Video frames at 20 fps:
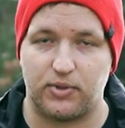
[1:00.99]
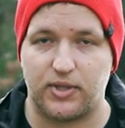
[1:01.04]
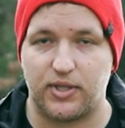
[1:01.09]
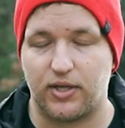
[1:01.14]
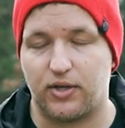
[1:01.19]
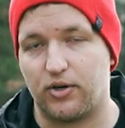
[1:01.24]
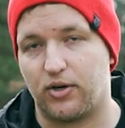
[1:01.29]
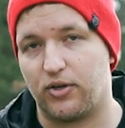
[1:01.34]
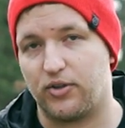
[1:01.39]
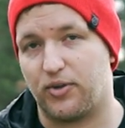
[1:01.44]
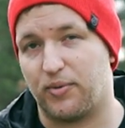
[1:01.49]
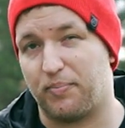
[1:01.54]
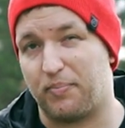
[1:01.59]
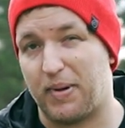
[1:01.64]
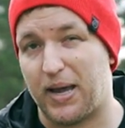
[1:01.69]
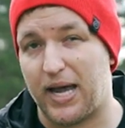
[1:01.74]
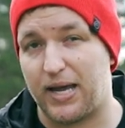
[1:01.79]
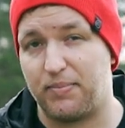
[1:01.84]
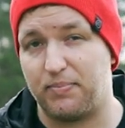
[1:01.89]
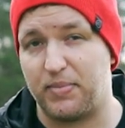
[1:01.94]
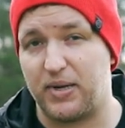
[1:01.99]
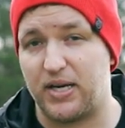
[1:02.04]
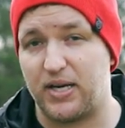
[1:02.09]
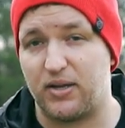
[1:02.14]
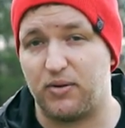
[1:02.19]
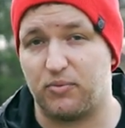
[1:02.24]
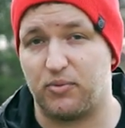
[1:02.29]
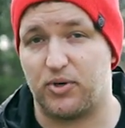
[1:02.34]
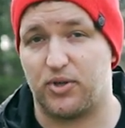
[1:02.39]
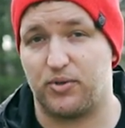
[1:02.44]
what they called the Mad
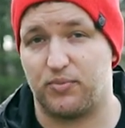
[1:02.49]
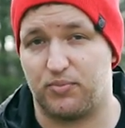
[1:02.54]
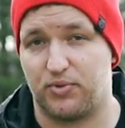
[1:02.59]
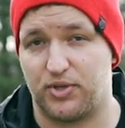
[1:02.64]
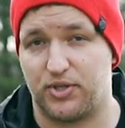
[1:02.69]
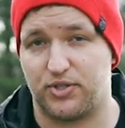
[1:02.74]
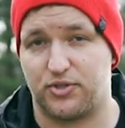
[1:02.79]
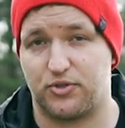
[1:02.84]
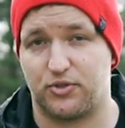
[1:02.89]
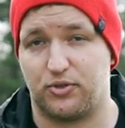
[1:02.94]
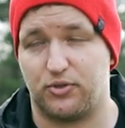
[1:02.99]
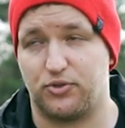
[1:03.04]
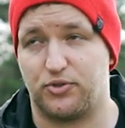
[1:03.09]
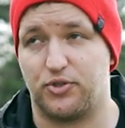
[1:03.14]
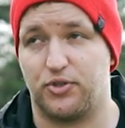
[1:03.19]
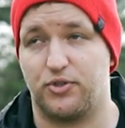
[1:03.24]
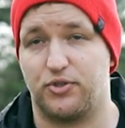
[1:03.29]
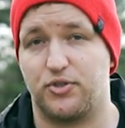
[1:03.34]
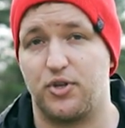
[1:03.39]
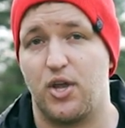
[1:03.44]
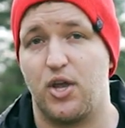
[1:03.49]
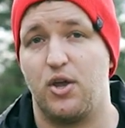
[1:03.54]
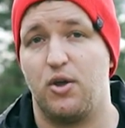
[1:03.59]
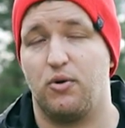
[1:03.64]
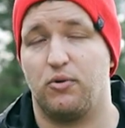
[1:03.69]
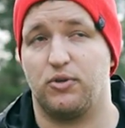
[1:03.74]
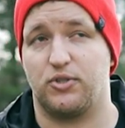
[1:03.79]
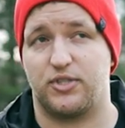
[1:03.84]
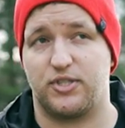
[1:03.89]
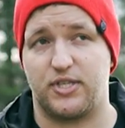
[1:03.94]
Minute, where the British soldiers
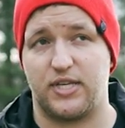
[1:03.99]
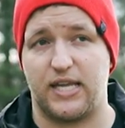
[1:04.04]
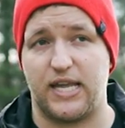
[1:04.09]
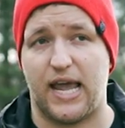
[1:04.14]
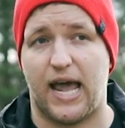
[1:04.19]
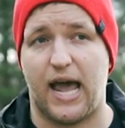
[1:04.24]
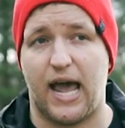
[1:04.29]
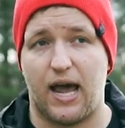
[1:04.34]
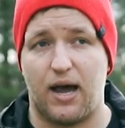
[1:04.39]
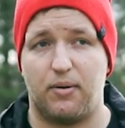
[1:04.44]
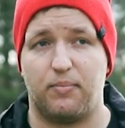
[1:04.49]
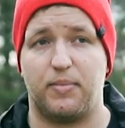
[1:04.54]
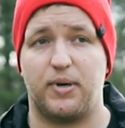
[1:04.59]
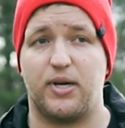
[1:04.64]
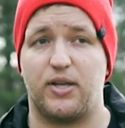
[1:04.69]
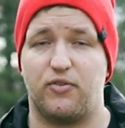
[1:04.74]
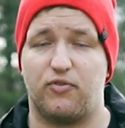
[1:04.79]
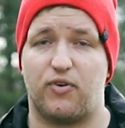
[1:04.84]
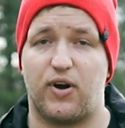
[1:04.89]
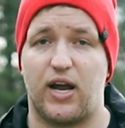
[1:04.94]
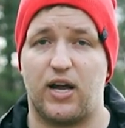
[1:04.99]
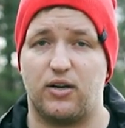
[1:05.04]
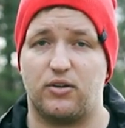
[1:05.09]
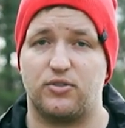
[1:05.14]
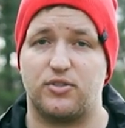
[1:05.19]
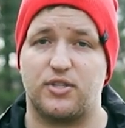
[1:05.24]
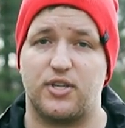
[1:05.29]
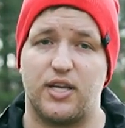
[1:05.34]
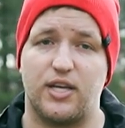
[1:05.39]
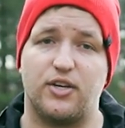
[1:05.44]
would see how many
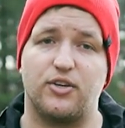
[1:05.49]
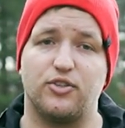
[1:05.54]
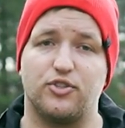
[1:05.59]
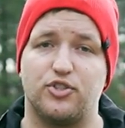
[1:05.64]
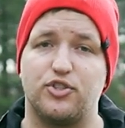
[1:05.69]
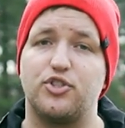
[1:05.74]
rounds they could